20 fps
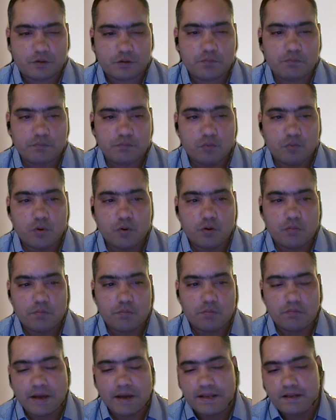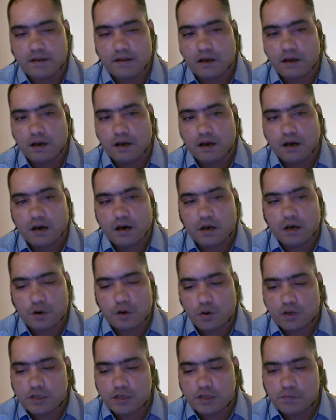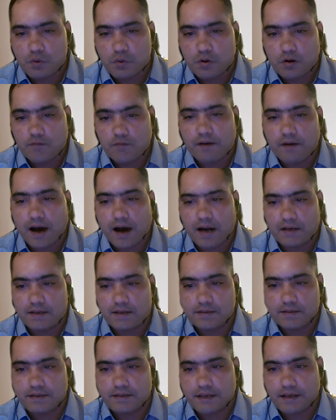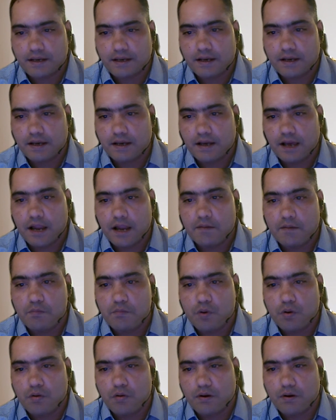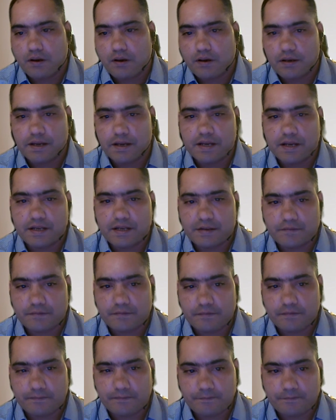So more my role is more of artistic and more creative.